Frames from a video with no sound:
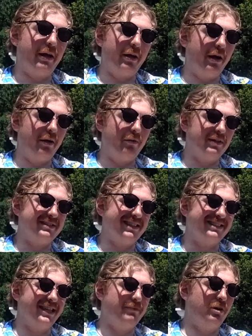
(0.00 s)
don't want to say his
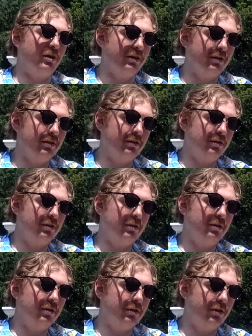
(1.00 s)
name wrong.
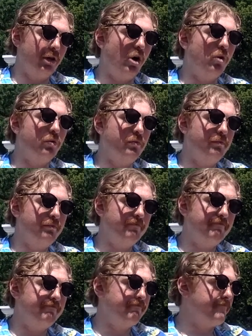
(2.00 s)
Gon
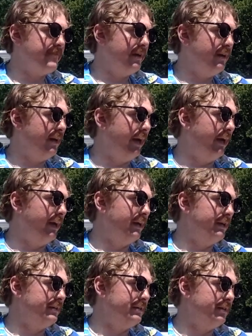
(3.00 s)

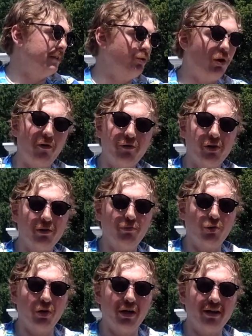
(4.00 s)
is a 12-year-old
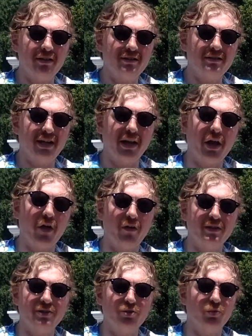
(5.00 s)
boy. I know,
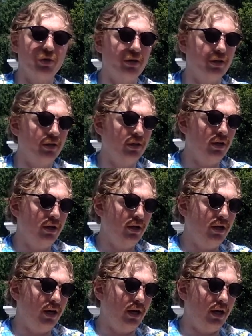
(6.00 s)
this is weird.
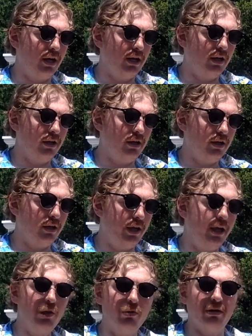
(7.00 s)

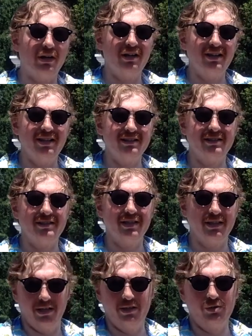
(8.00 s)
Killua is
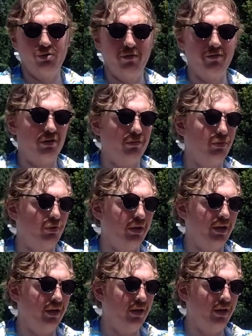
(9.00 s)
another 12-year-old boy,